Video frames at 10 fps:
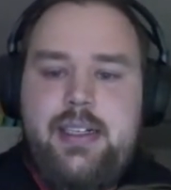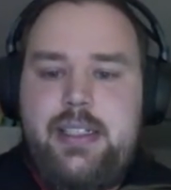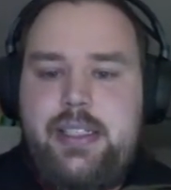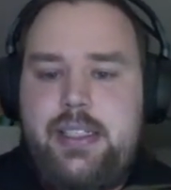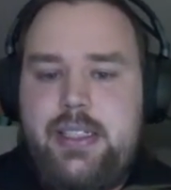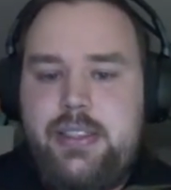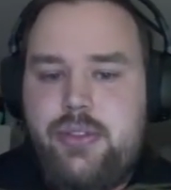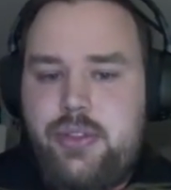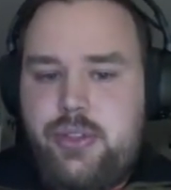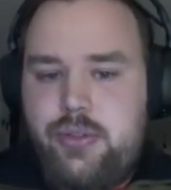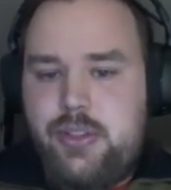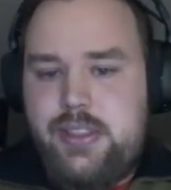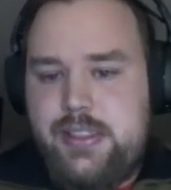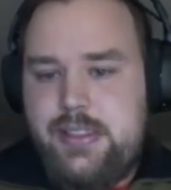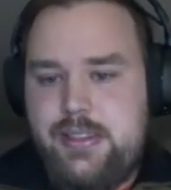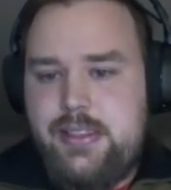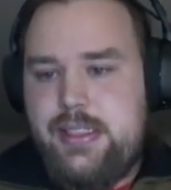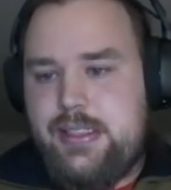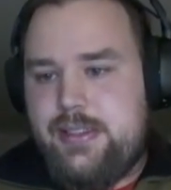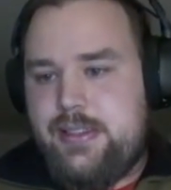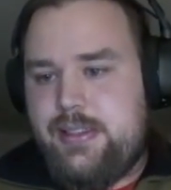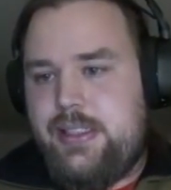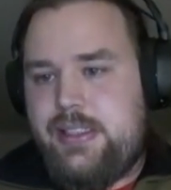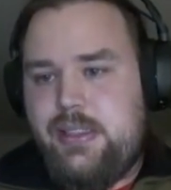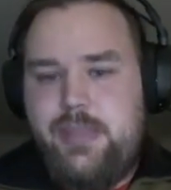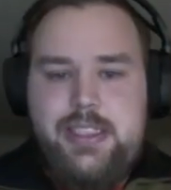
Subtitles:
he introduced intermediate